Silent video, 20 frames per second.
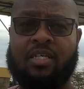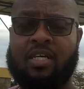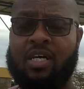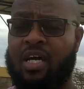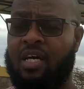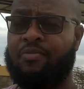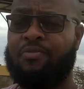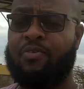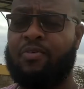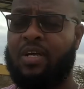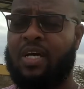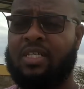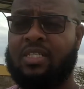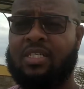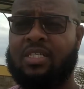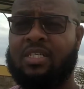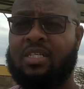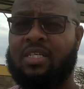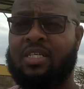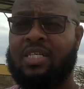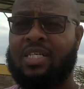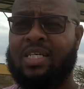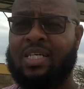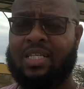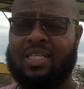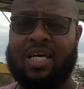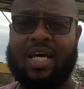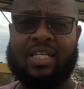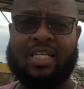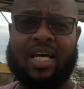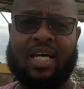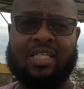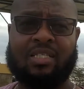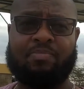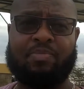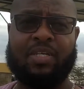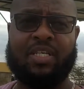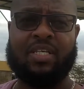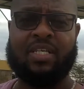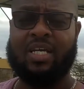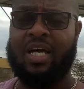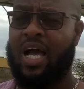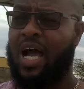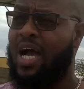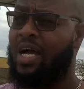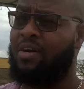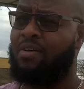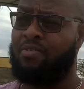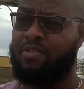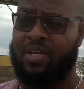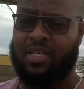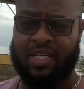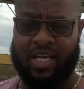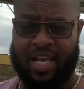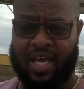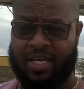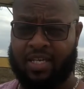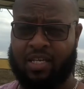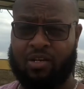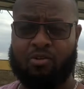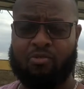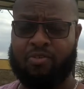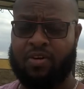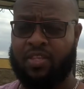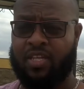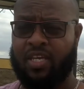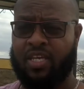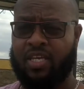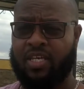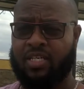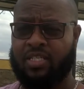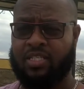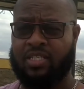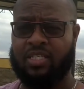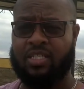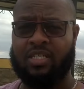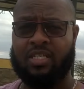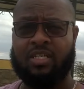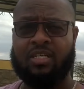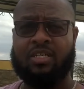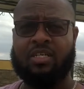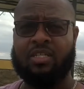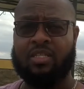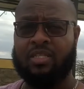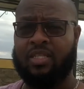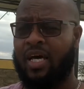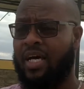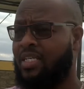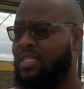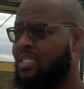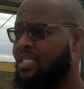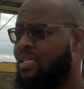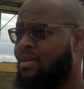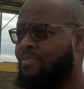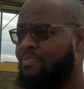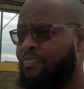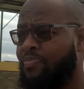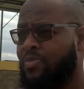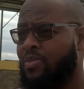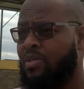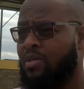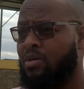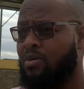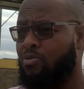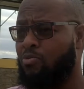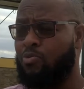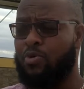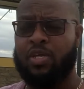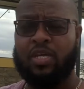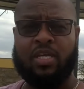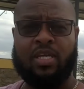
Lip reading: And for us, that has been a great learning over the years, that we